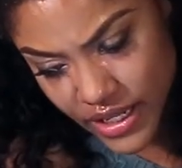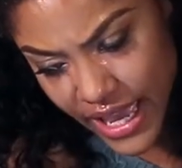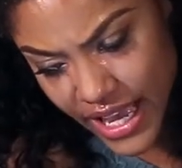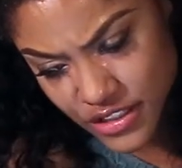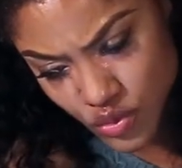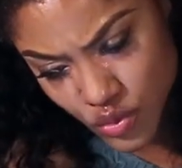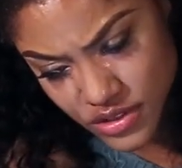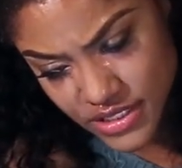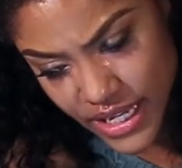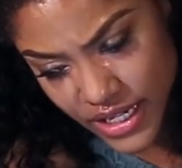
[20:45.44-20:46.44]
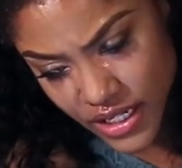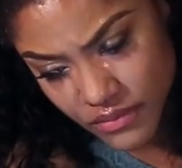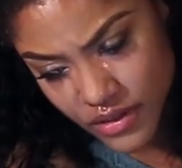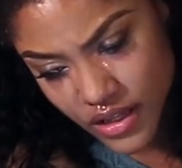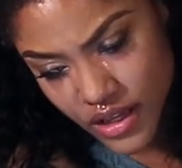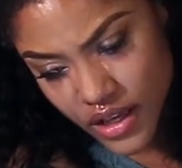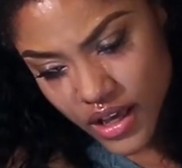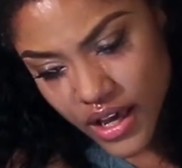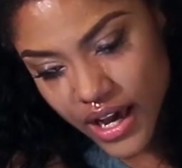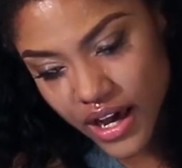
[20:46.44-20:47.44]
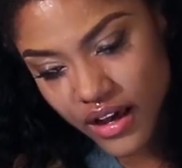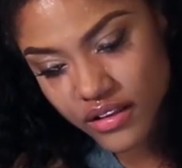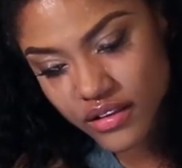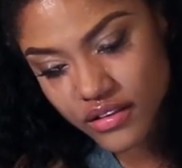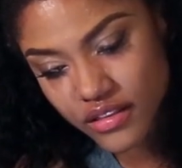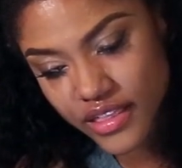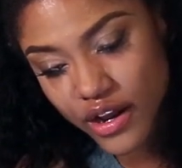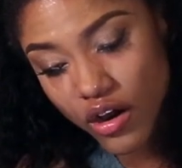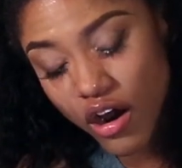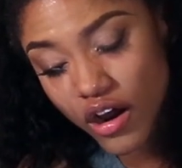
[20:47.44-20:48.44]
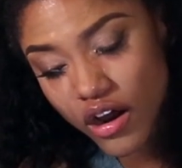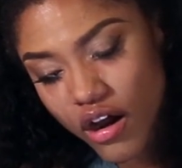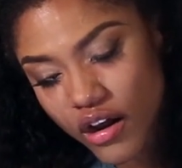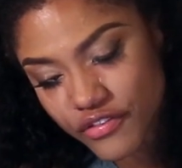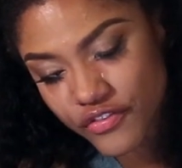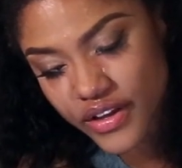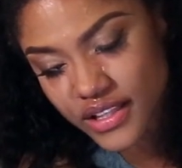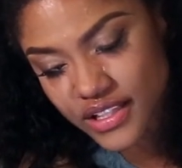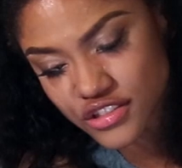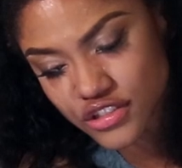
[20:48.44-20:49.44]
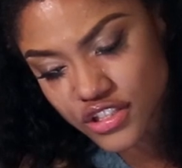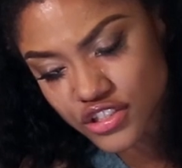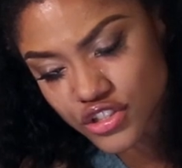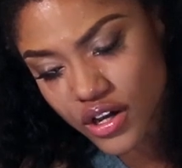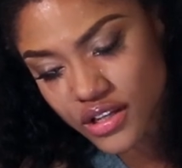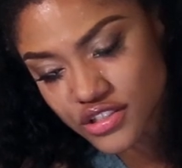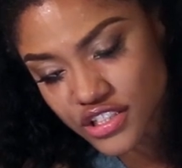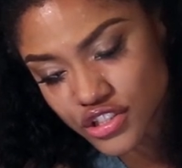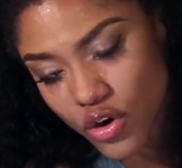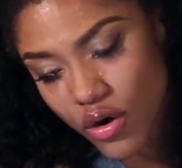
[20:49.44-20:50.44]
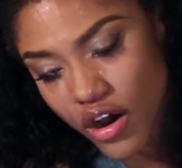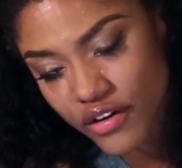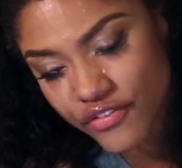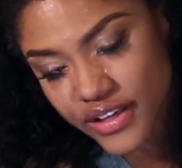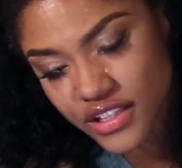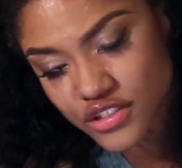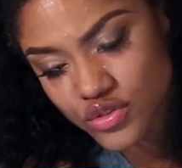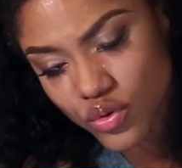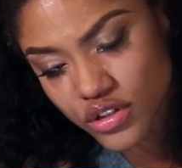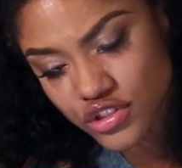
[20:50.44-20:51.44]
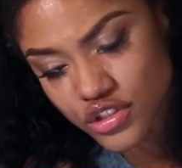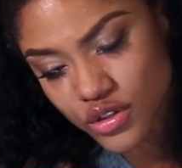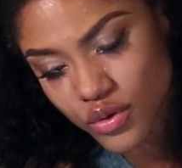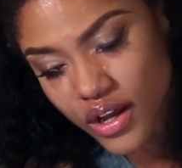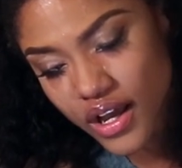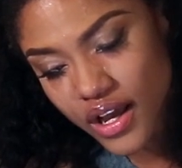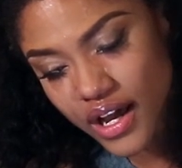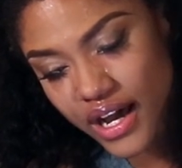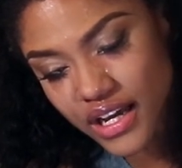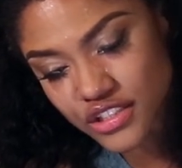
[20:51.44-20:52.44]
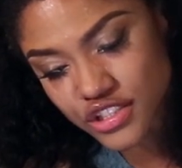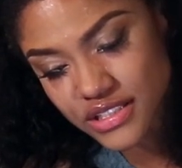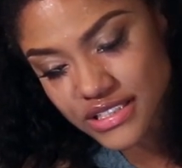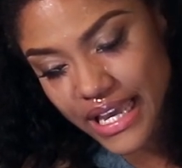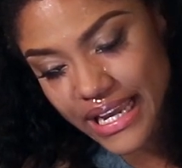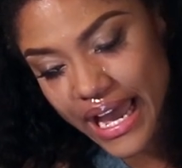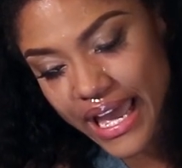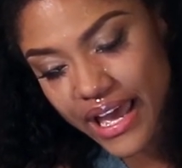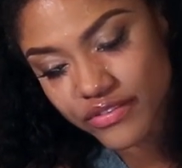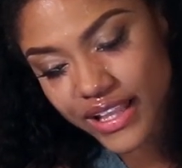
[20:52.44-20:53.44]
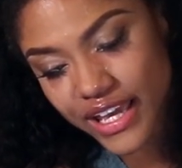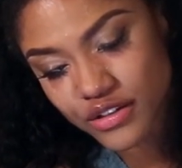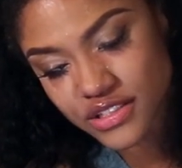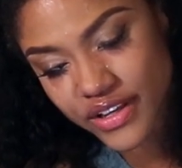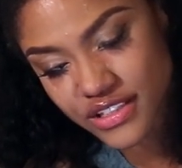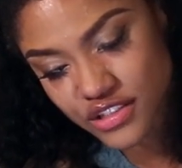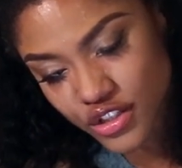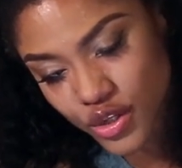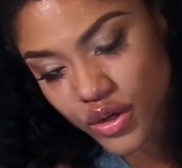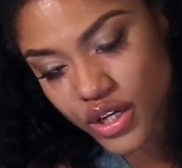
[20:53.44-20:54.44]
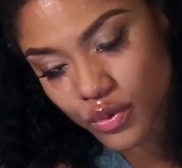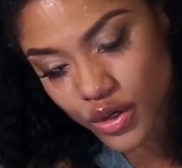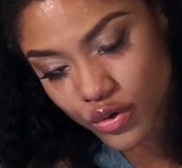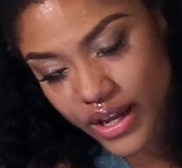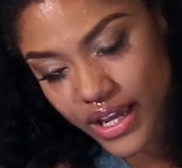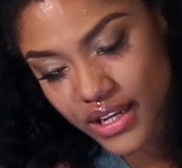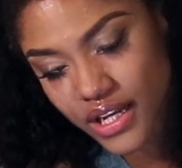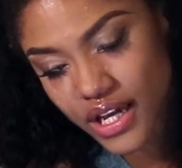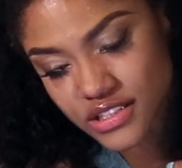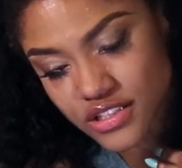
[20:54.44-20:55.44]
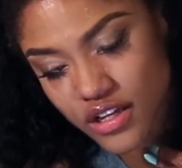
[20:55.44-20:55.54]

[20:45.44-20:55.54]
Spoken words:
casual setting. There are hard feelings, just no hard feelings towards you. Just like I have layers of insecurity, regret, and